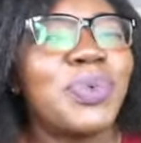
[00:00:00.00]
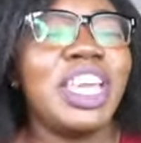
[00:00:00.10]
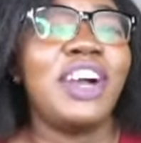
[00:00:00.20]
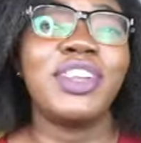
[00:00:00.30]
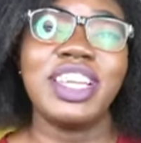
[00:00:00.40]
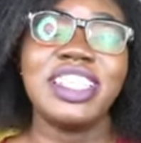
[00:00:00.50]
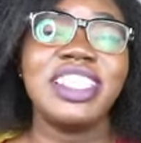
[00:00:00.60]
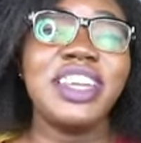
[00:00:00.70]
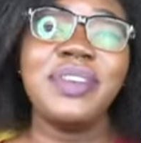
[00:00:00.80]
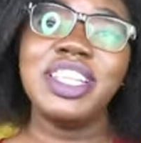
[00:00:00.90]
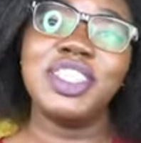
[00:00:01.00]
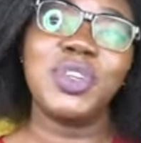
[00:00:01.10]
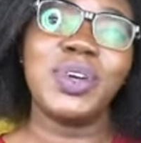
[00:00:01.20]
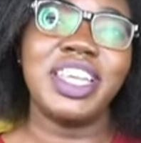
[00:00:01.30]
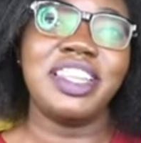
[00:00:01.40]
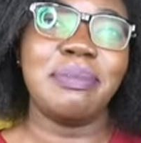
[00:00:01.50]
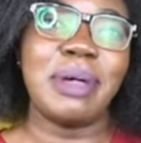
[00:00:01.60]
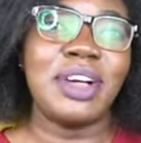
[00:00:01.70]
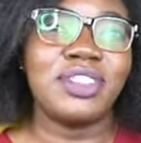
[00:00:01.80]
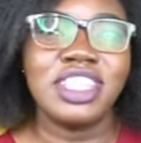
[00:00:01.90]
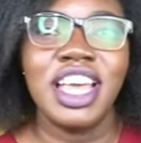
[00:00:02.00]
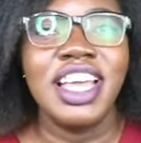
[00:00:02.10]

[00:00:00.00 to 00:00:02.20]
We are on a series talking about